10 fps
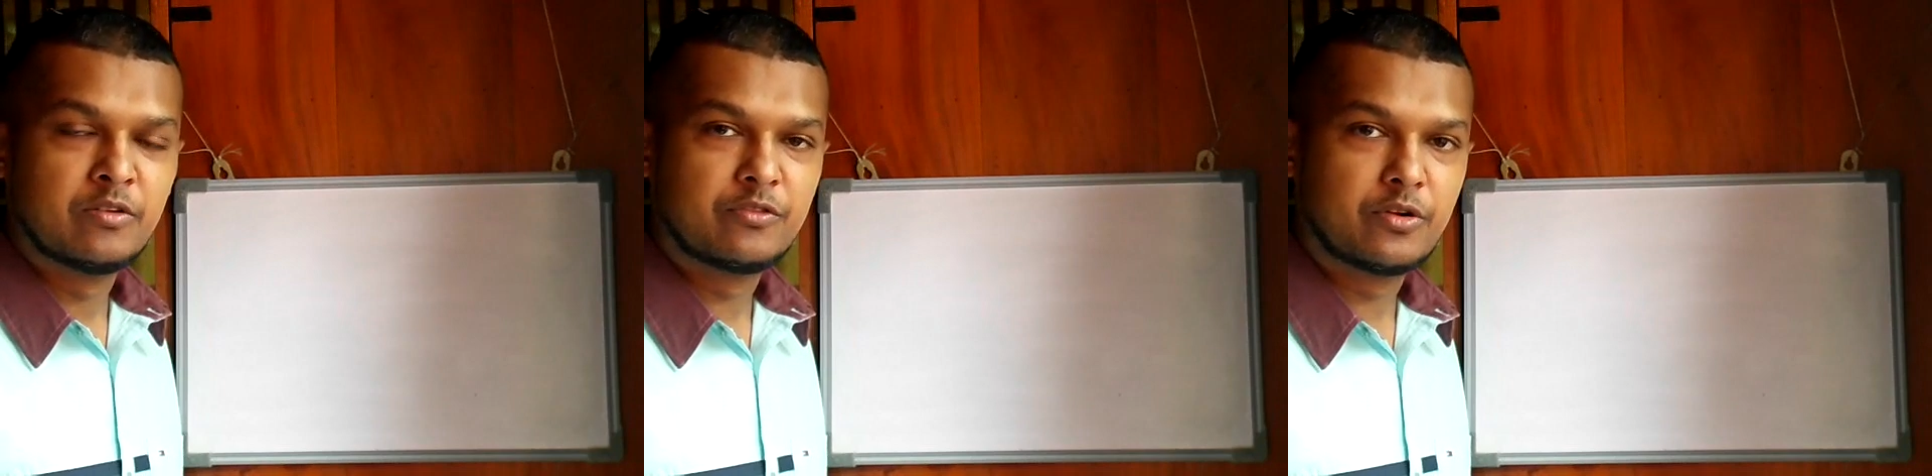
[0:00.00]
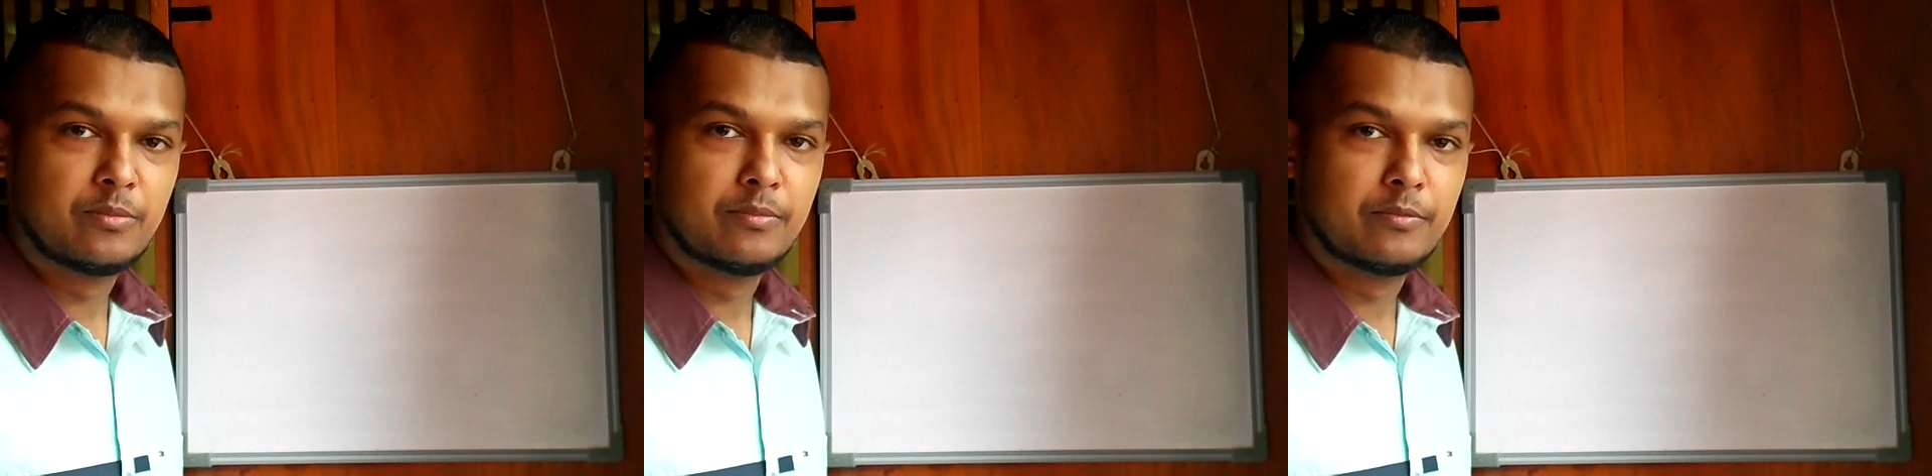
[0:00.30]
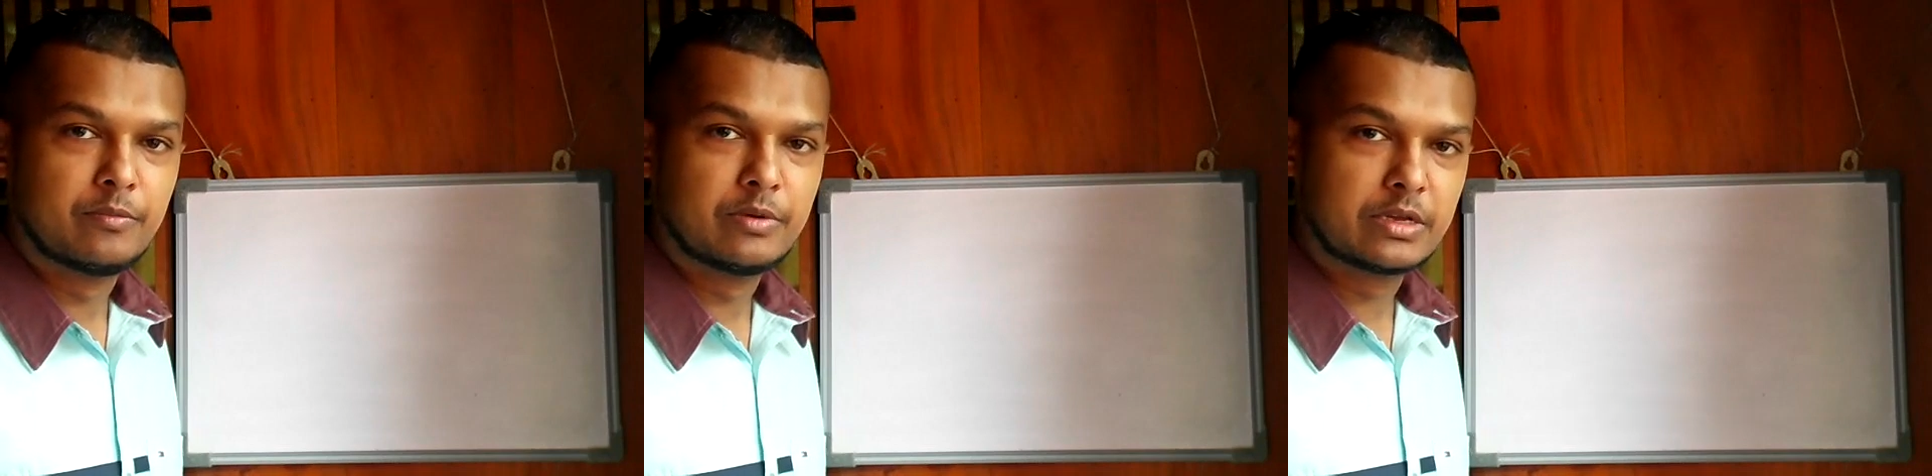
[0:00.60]

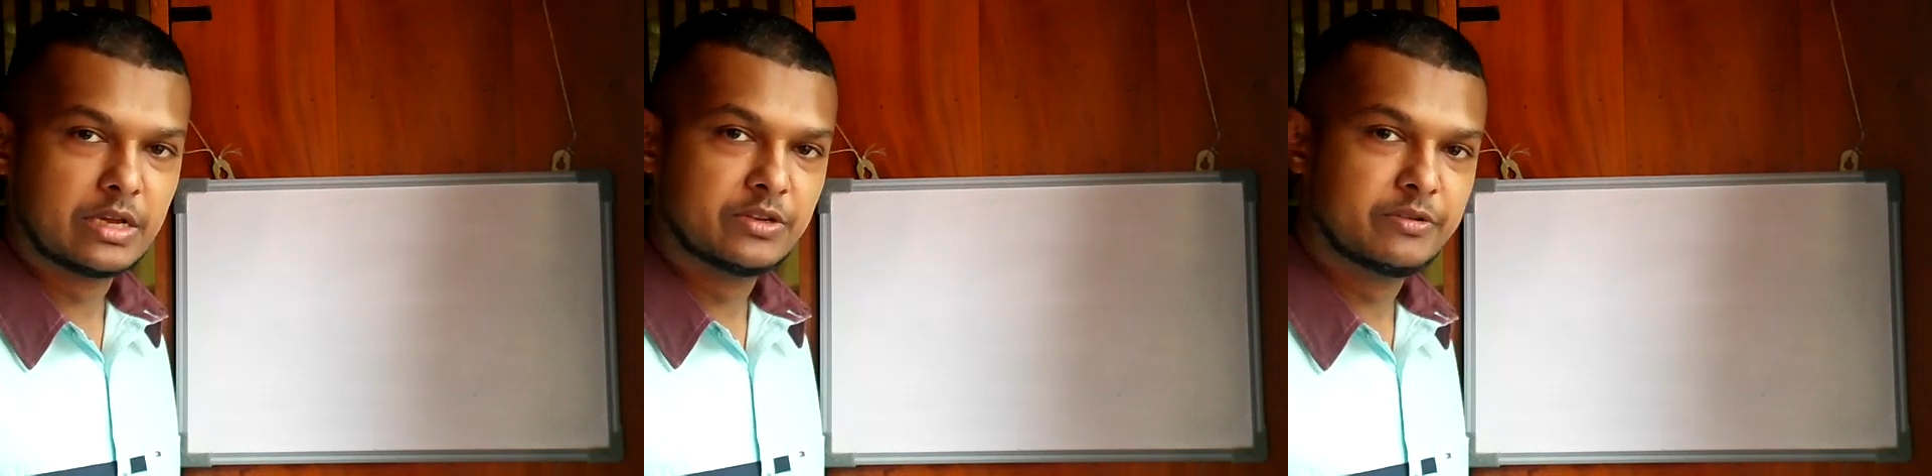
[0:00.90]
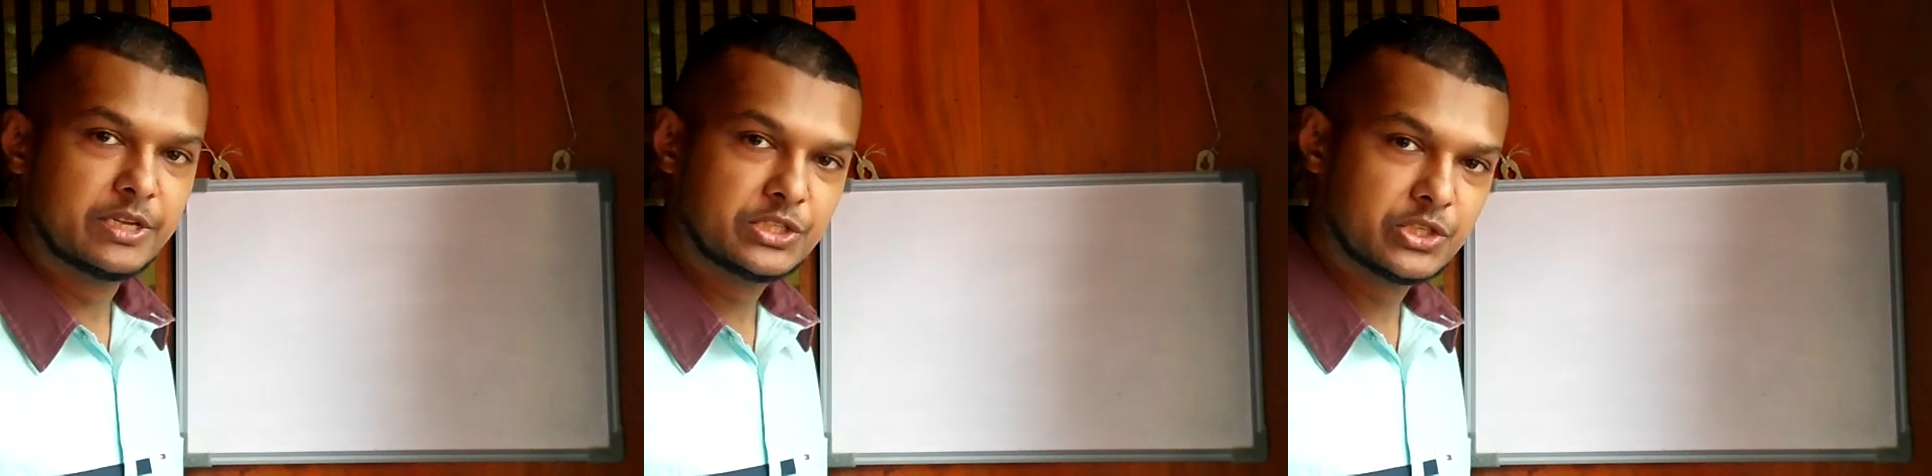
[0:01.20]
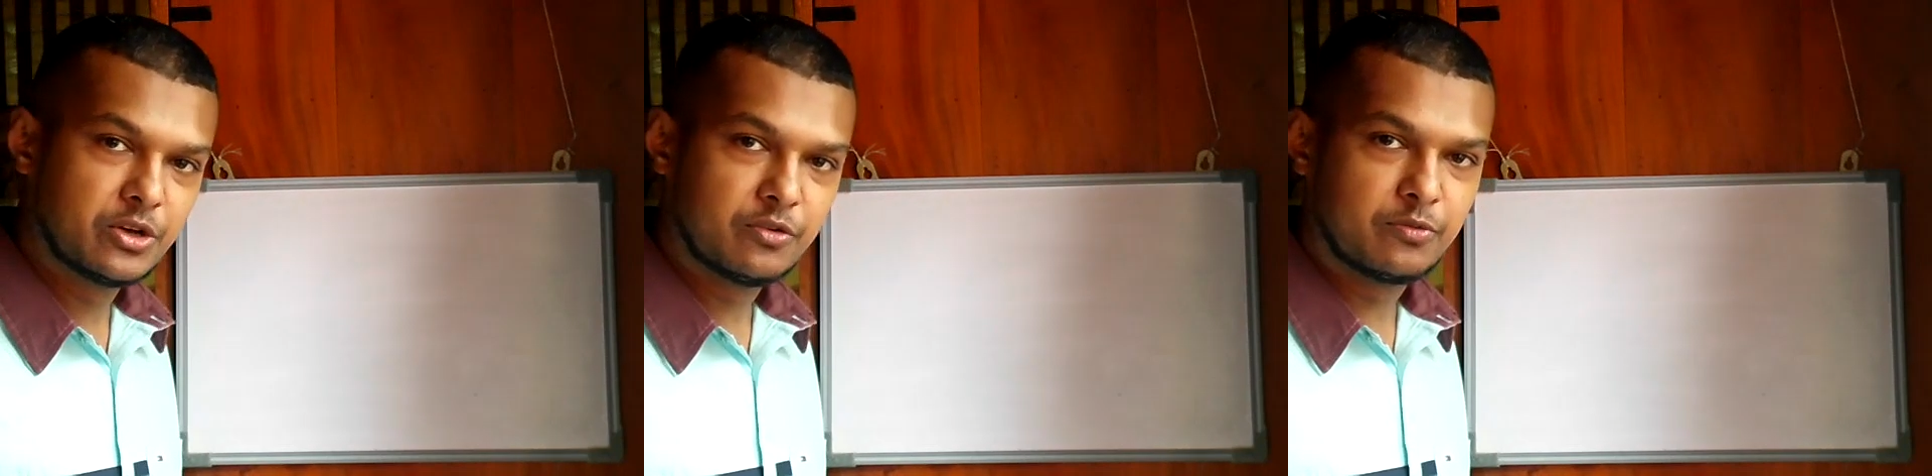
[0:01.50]
from continuation of